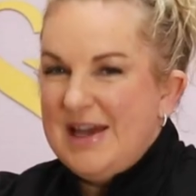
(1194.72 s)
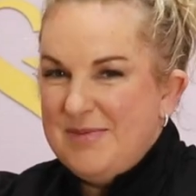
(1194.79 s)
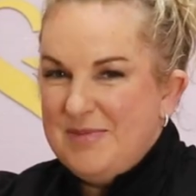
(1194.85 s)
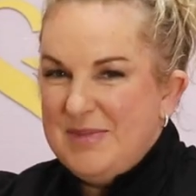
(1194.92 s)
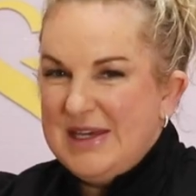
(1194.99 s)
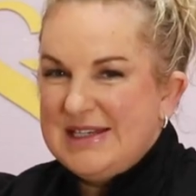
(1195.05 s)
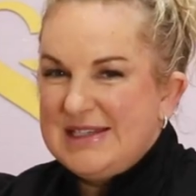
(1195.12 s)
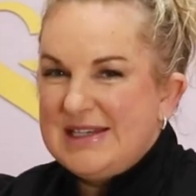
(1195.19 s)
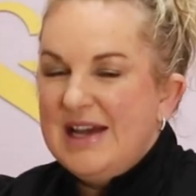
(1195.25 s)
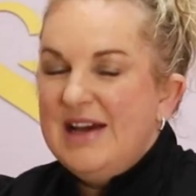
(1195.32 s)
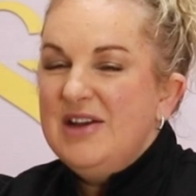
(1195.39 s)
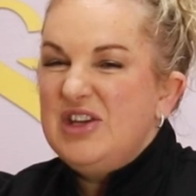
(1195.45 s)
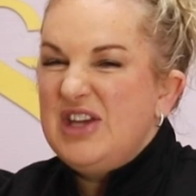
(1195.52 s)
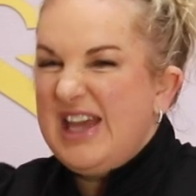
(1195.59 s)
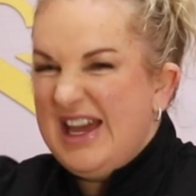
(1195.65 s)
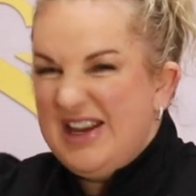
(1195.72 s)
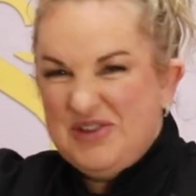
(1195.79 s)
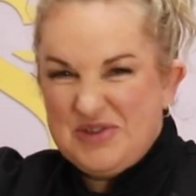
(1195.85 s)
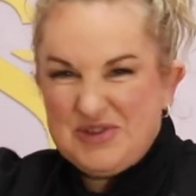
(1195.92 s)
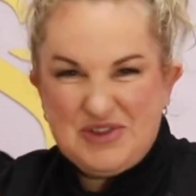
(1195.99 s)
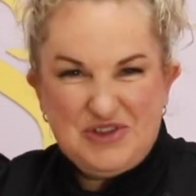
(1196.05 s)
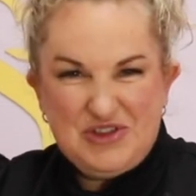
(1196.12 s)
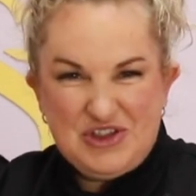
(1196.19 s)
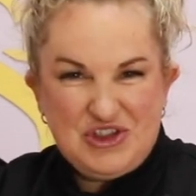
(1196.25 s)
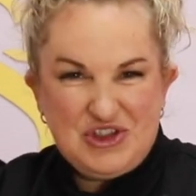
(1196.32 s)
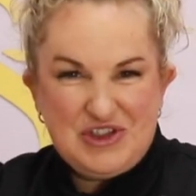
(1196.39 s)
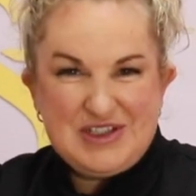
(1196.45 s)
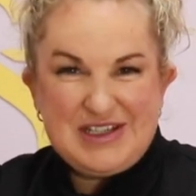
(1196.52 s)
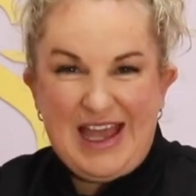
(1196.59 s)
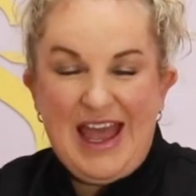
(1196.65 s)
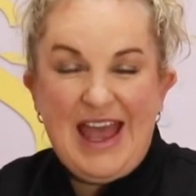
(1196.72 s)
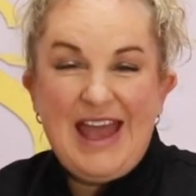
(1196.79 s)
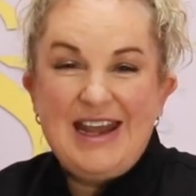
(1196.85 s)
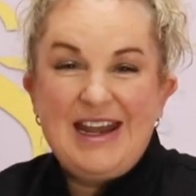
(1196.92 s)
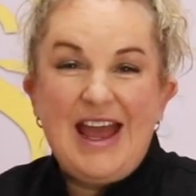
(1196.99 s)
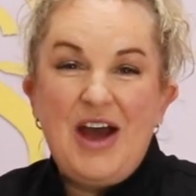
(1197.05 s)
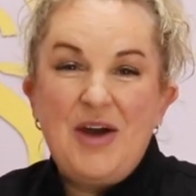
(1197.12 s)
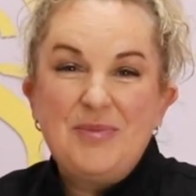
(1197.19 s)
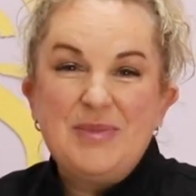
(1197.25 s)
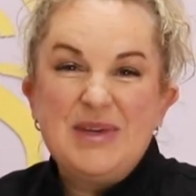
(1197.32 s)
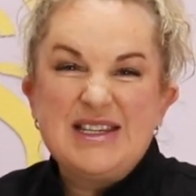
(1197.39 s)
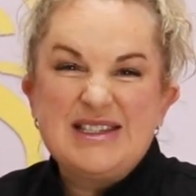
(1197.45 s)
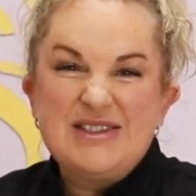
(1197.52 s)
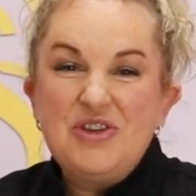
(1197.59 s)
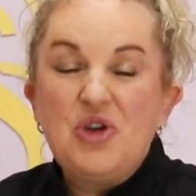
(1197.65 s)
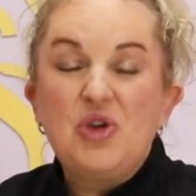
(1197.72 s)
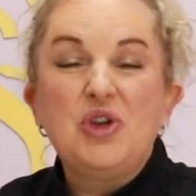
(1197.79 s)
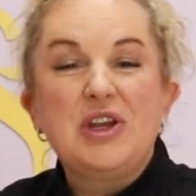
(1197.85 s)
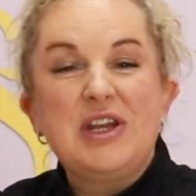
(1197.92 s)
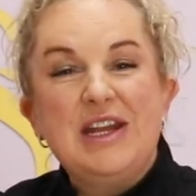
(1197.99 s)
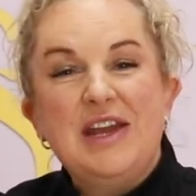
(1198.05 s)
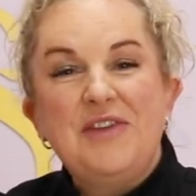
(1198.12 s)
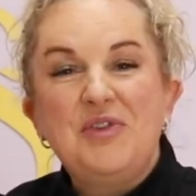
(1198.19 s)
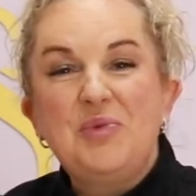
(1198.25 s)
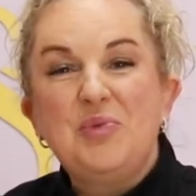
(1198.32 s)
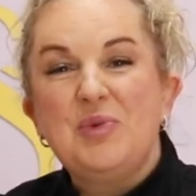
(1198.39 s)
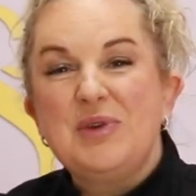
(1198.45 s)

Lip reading: a mixer. You can also just use a handheld mixer, or you can even